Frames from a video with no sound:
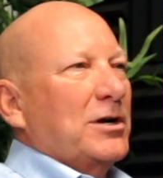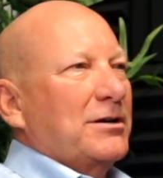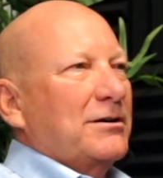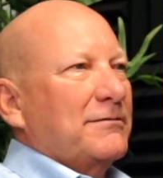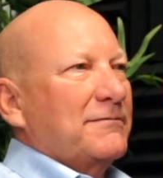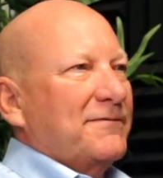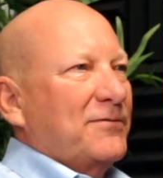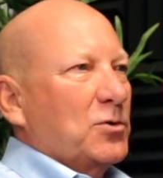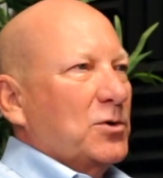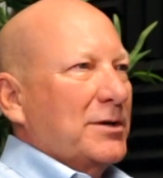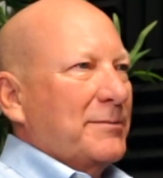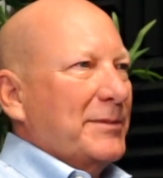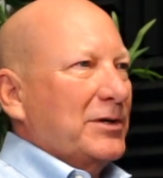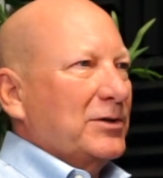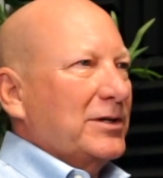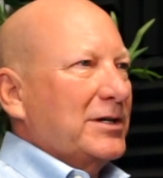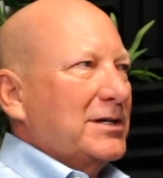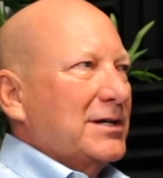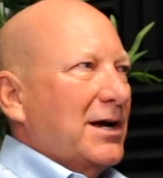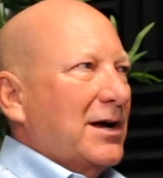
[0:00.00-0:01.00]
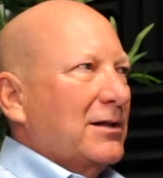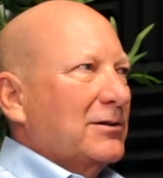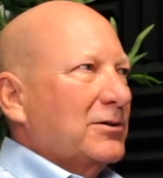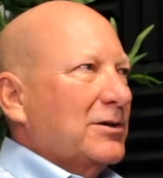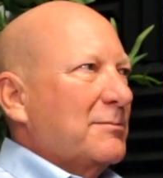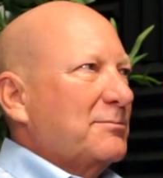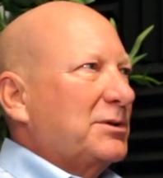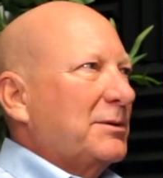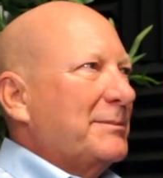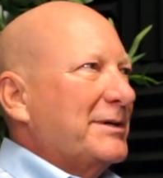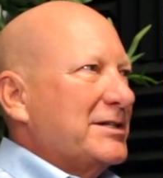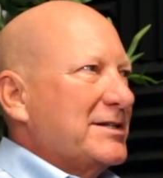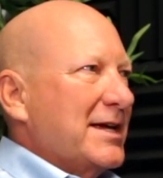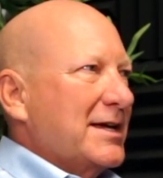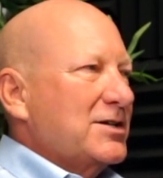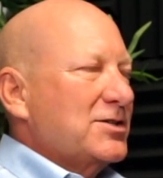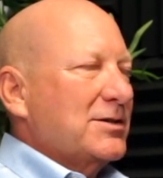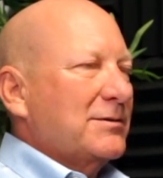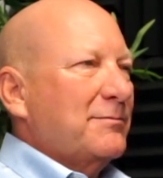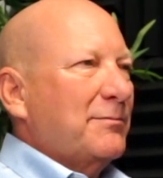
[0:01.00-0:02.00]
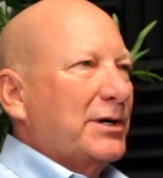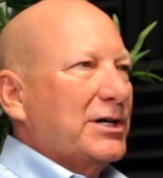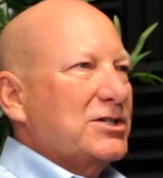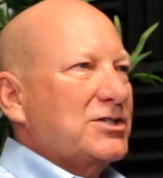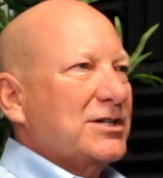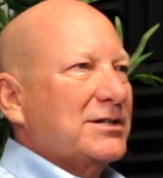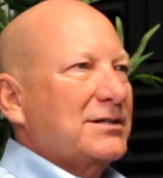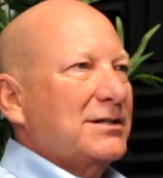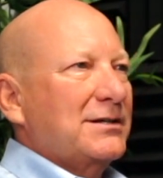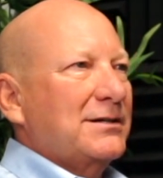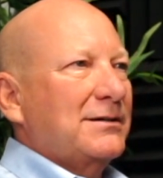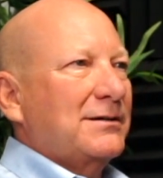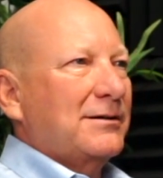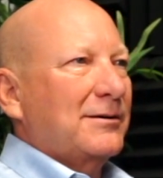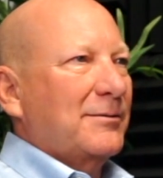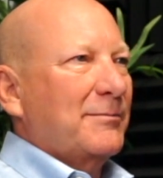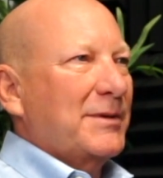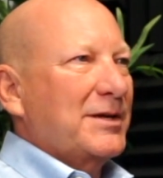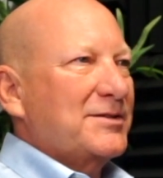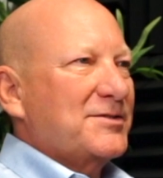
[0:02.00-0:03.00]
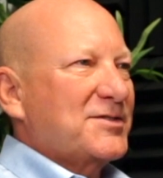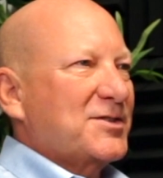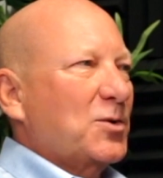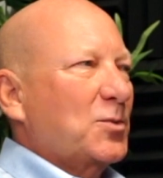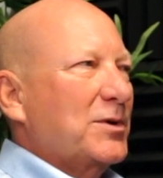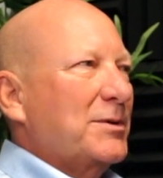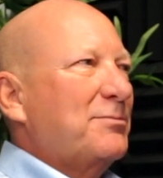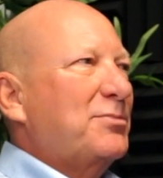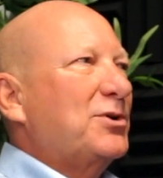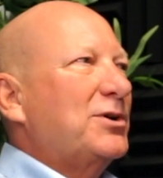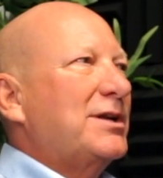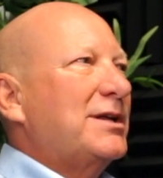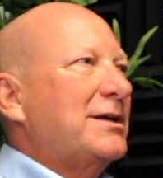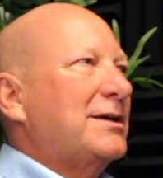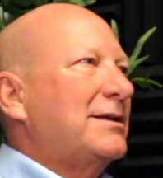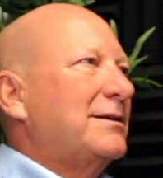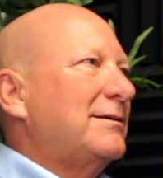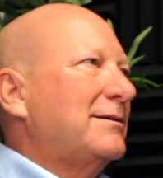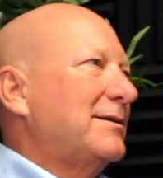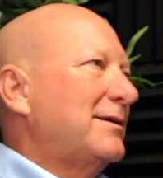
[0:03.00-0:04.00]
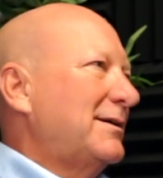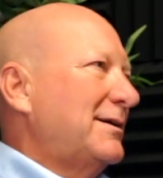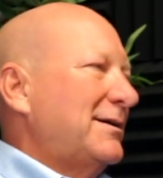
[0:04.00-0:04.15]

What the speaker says: $440 million implementation budget, and so we put in